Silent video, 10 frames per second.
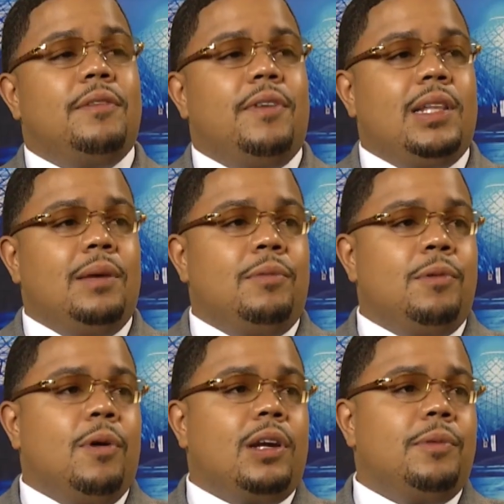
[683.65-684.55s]
developed. We're
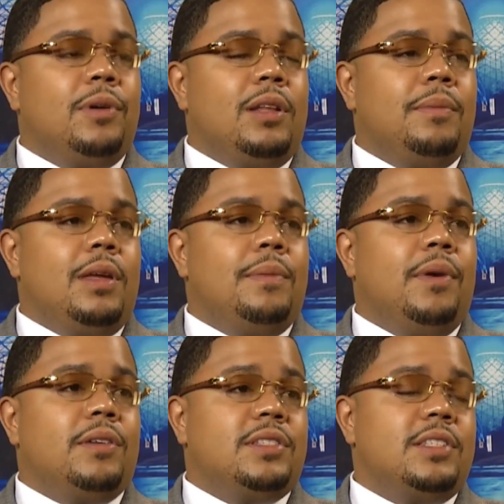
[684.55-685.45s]
mm -hmm. working with e
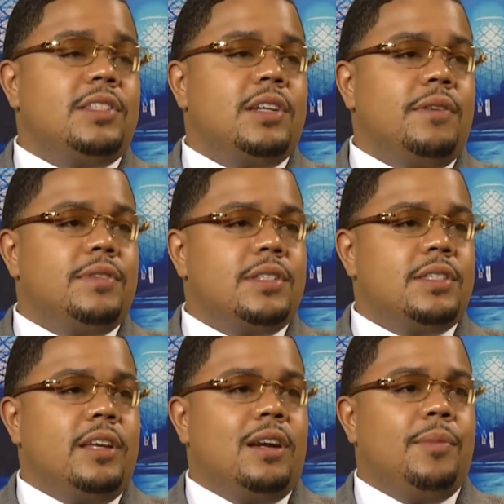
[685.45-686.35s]
emergency
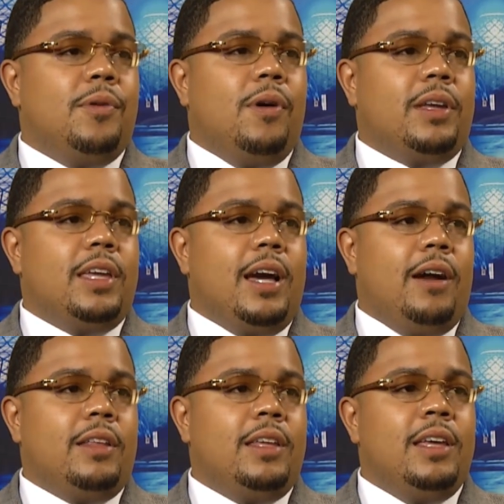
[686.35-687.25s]
services there in Milwaukee
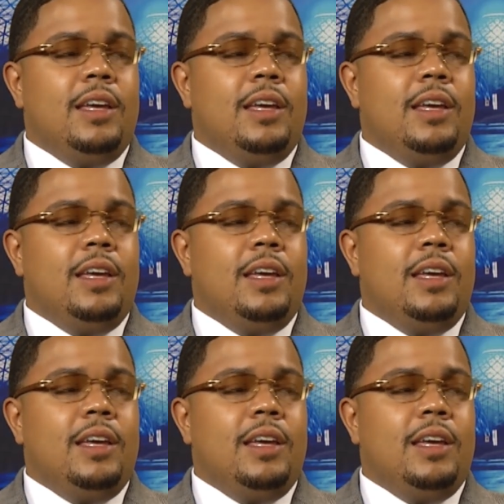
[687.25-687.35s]
County.